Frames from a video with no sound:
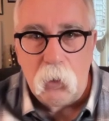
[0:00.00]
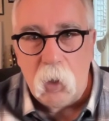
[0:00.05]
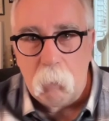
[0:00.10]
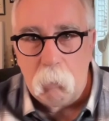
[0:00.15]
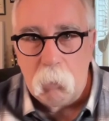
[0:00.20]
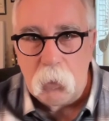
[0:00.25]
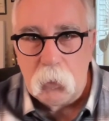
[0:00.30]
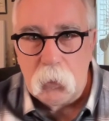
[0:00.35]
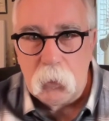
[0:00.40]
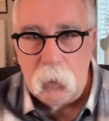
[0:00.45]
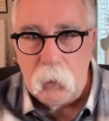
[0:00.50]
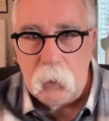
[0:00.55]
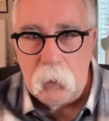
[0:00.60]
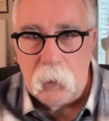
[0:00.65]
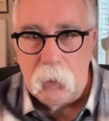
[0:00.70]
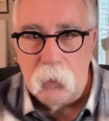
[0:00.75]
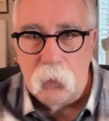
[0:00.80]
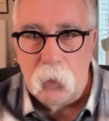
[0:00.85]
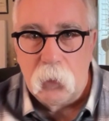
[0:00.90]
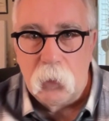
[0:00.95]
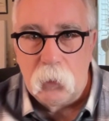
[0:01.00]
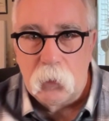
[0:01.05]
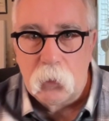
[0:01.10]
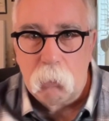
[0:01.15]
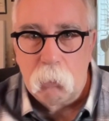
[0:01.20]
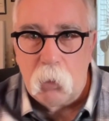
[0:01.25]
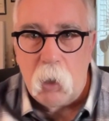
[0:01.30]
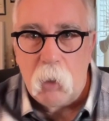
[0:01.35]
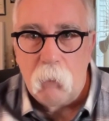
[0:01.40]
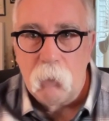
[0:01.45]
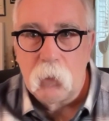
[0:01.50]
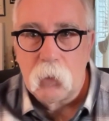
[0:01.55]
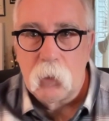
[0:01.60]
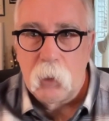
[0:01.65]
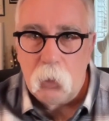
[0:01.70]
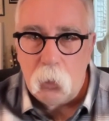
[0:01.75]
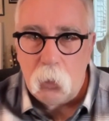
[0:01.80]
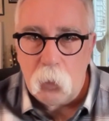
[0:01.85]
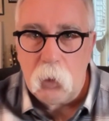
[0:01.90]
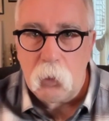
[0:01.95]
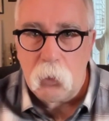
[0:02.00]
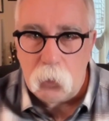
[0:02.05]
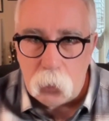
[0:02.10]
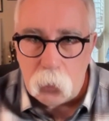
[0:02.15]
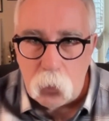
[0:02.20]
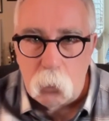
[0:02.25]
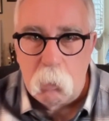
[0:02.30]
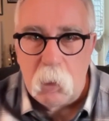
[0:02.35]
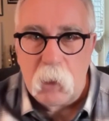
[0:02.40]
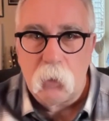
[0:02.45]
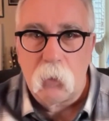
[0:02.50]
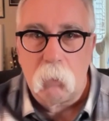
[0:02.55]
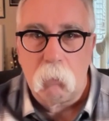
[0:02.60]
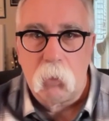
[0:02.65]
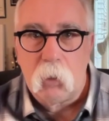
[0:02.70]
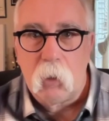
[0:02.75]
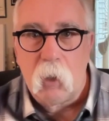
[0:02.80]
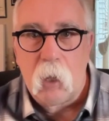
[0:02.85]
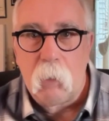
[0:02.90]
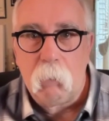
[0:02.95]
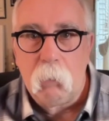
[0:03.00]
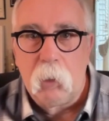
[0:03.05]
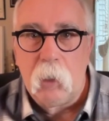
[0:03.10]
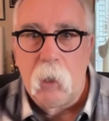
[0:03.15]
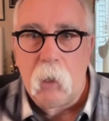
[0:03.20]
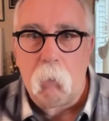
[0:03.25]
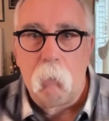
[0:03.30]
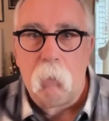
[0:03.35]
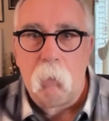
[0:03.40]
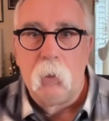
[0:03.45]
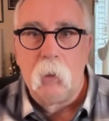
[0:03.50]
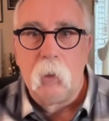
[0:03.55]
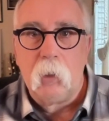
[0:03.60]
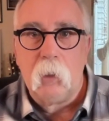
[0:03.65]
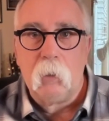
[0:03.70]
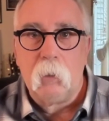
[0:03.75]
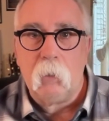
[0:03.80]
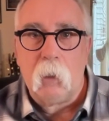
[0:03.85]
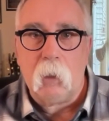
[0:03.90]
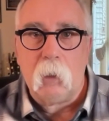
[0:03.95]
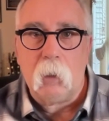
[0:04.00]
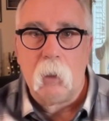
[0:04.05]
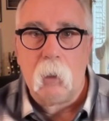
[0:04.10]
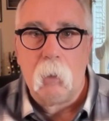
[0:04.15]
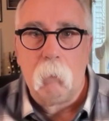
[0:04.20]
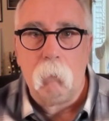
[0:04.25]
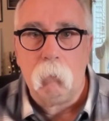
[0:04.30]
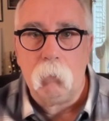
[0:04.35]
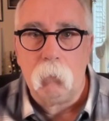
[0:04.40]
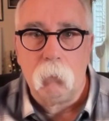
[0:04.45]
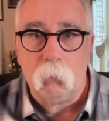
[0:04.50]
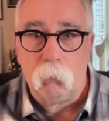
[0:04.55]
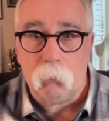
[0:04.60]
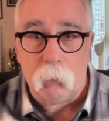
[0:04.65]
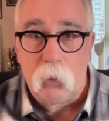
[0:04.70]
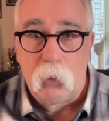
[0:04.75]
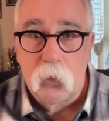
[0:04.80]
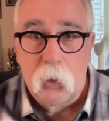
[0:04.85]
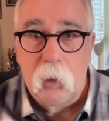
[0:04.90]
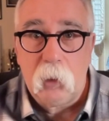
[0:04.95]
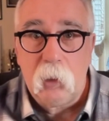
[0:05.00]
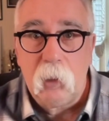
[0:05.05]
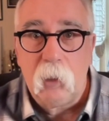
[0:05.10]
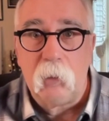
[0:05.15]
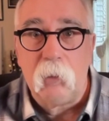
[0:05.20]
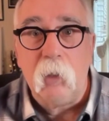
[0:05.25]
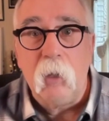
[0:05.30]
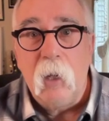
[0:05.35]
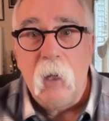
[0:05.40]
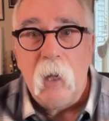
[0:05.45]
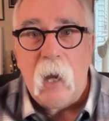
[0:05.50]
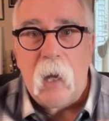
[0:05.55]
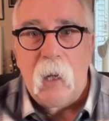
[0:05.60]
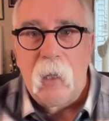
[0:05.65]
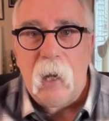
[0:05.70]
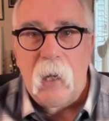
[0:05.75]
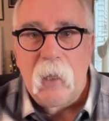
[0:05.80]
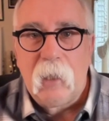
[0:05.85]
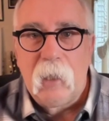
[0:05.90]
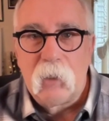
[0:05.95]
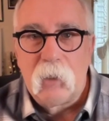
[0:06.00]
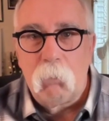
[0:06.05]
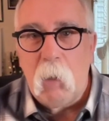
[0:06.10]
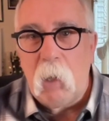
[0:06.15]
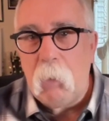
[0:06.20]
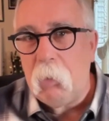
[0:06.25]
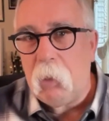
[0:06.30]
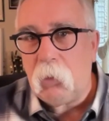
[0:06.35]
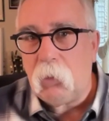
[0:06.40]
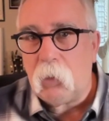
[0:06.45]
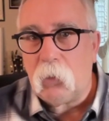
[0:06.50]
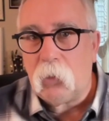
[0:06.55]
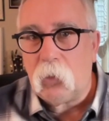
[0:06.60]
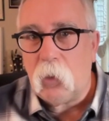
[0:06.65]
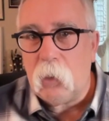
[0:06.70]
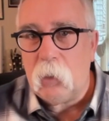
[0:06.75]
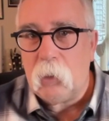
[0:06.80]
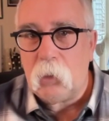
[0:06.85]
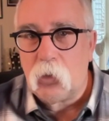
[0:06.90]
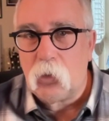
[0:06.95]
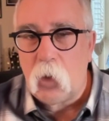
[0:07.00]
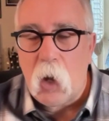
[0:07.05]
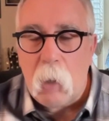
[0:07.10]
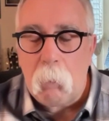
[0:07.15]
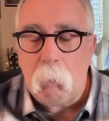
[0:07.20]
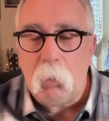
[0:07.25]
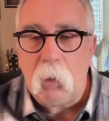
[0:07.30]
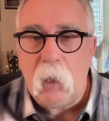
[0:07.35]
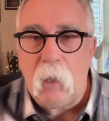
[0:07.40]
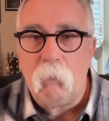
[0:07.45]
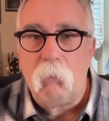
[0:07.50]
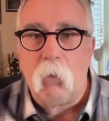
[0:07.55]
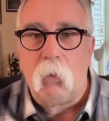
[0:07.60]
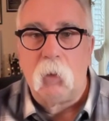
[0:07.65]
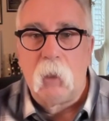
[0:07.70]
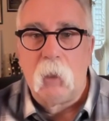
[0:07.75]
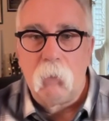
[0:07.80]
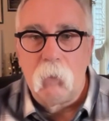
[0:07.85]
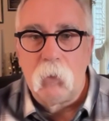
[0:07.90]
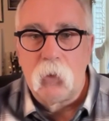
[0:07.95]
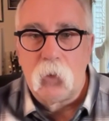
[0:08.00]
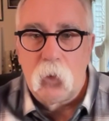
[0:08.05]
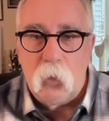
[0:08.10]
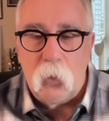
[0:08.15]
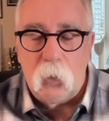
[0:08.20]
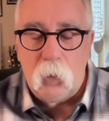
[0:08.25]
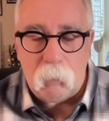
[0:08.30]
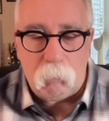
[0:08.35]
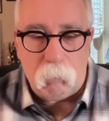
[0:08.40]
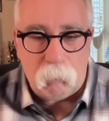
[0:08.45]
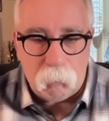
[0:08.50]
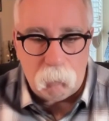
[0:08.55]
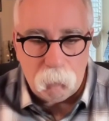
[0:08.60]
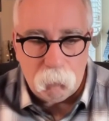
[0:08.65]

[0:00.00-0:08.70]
opportunities in this province. I know you do spend some time in Alberta um, fishing, and I, I guess maybe at the the top level, give us your